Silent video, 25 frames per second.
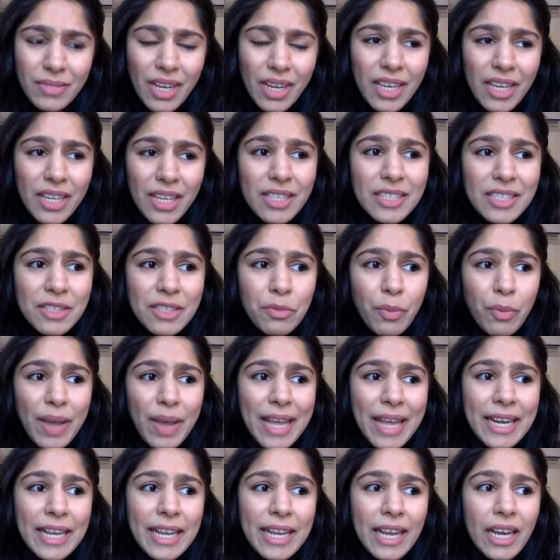is
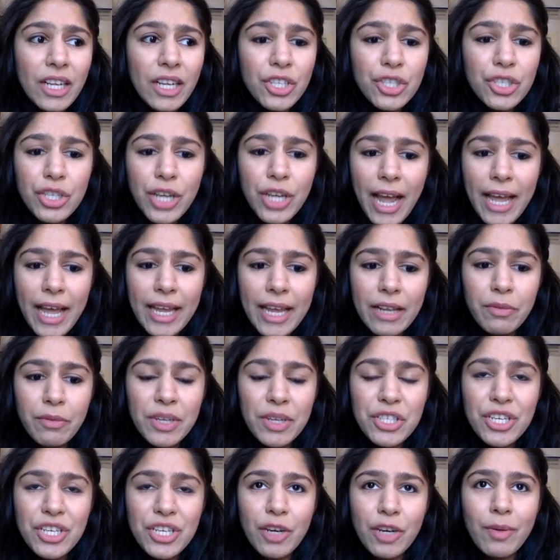very agile,
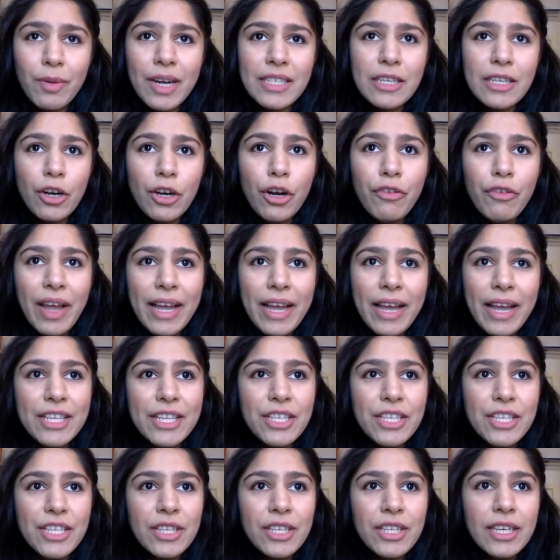which requires a lot of
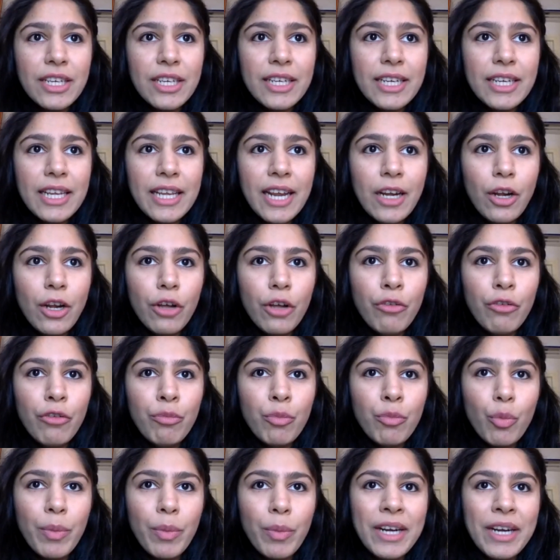agility and a lot
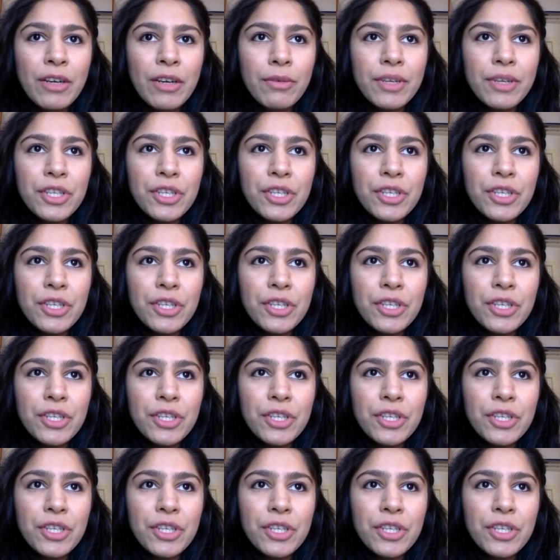of movement,